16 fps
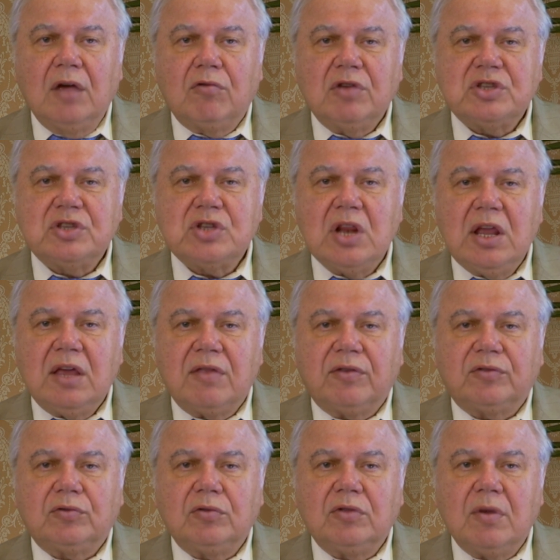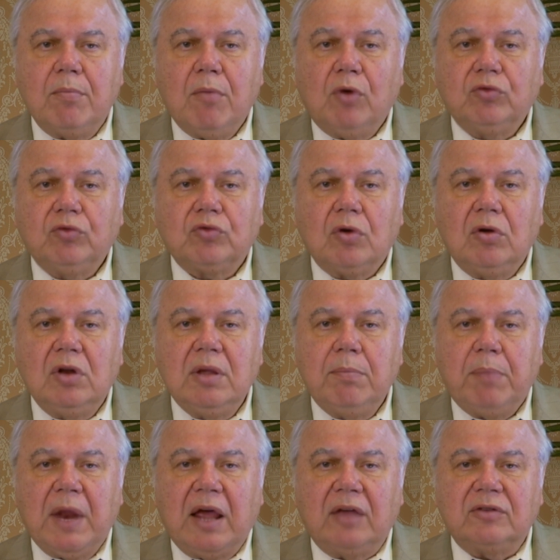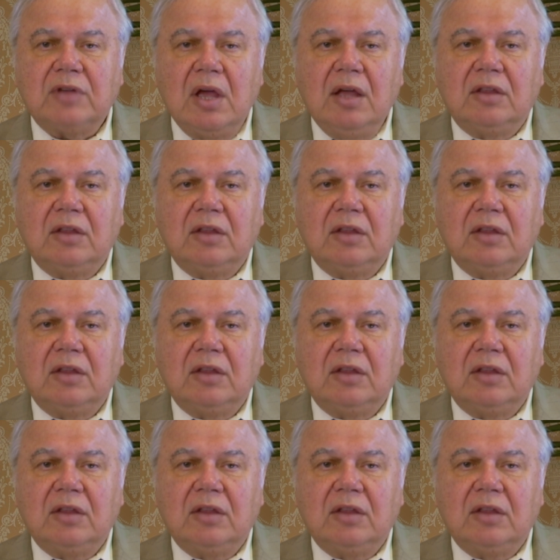which leads to the most holy place,